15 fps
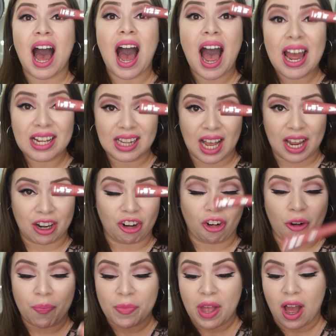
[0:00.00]

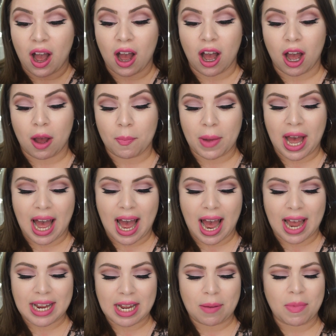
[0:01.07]
eyeliner. I
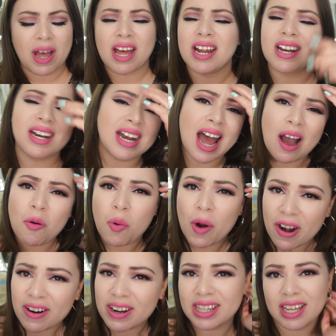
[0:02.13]
am not
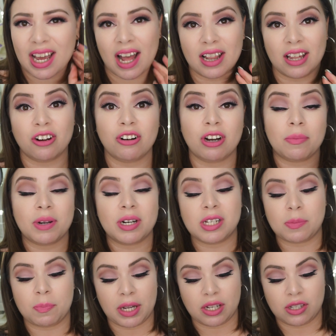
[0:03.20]
wearing the eyeliner, and I'm going to
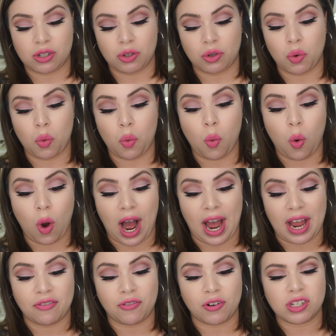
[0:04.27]
explain to you
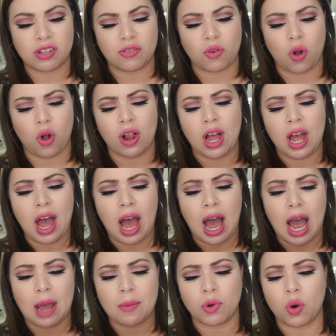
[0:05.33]
why. First of all,
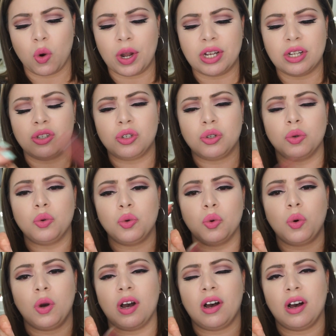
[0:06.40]
I'm going
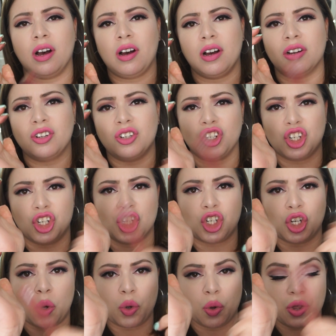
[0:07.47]
to just
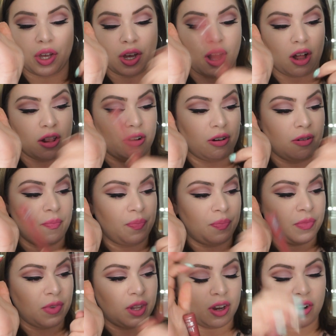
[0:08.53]
show you the color
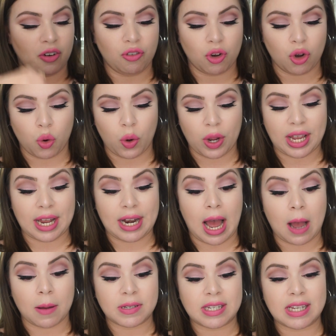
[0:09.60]
real quick. And
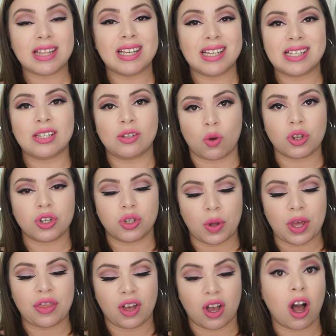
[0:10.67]
obviously, this is
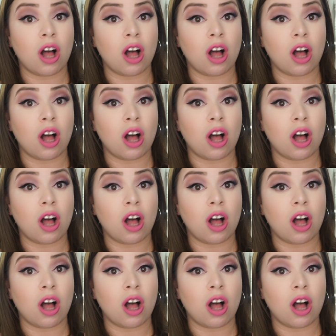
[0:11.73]
also in